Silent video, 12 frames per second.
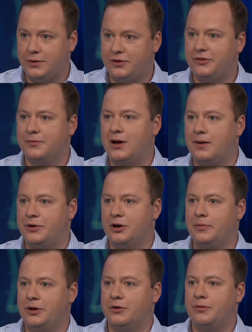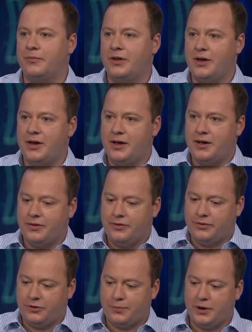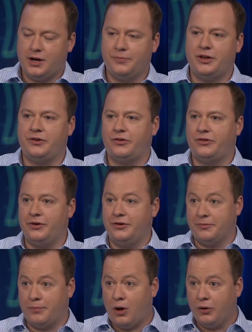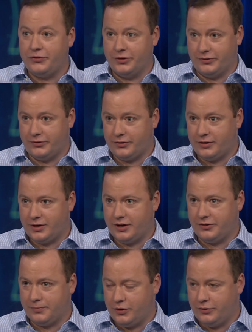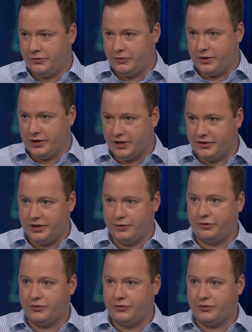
species of bombardier beetle, the spray comes out as a series of pulses as opposed to a continuous